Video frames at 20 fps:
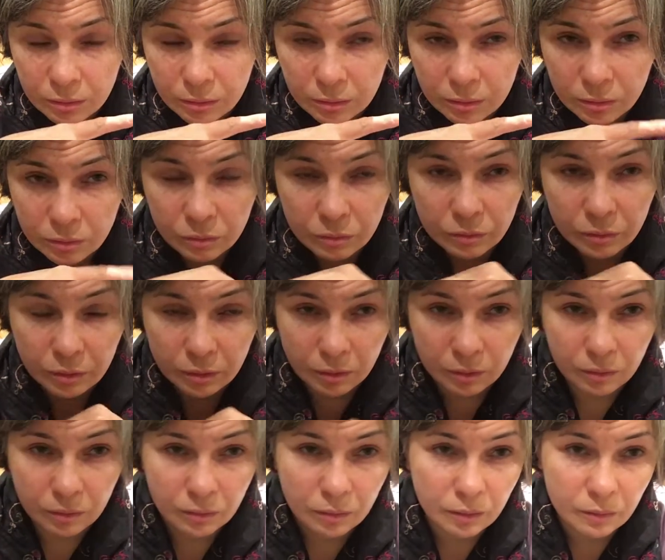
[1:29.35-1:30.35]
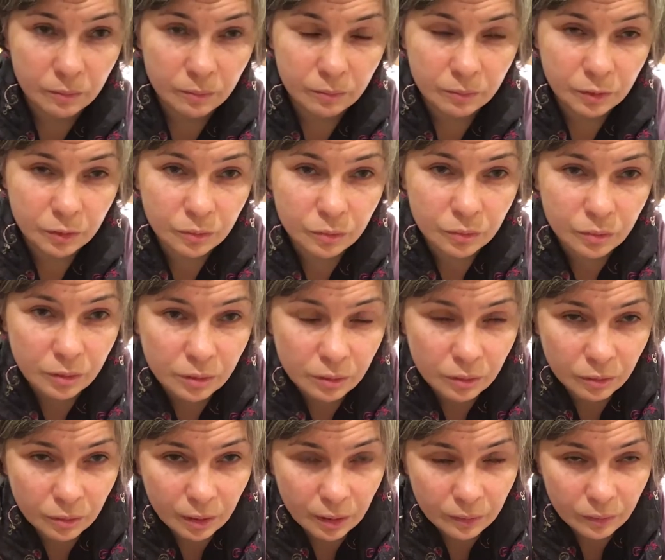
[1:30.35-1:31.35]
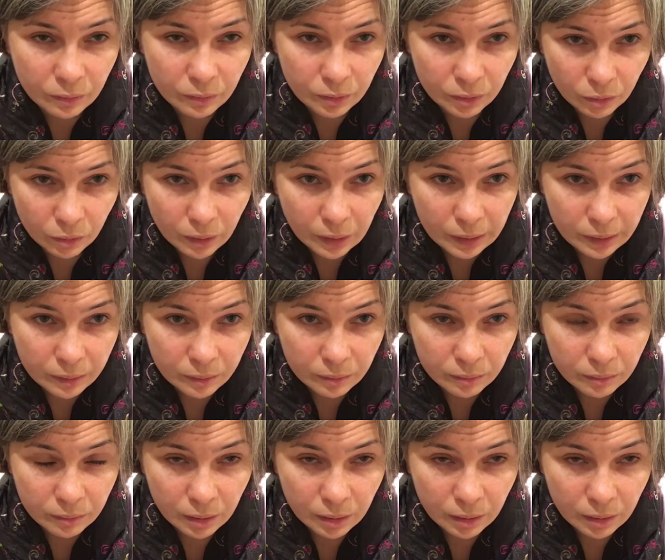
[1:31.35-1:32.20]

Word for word: to your roses you have in your garden.